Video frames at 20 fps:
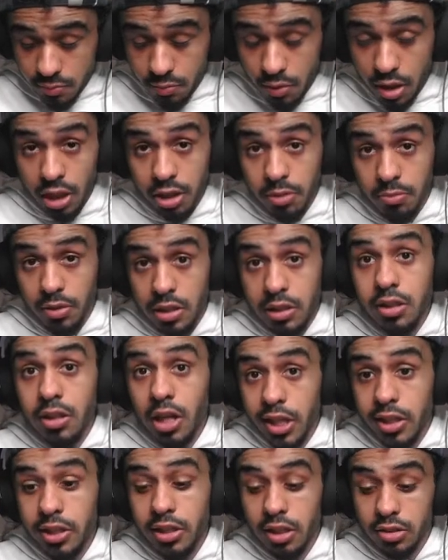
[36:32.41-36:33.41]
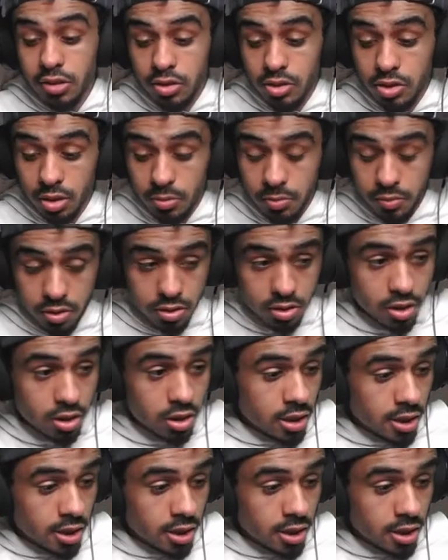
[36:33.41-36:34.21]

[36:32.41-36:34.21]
mark, man. 900 summons.